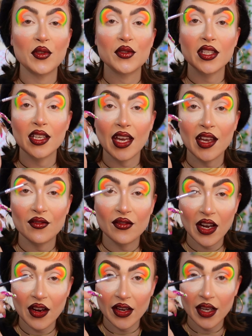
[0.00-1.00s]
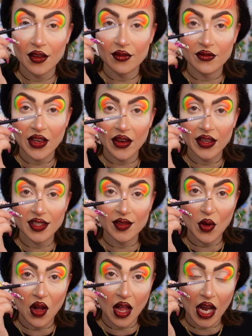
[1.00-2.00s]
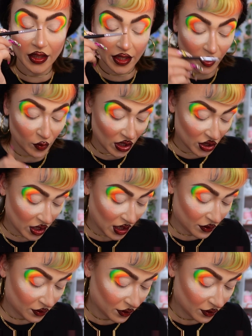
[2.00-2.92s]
using a very, very small eyeliner brush now.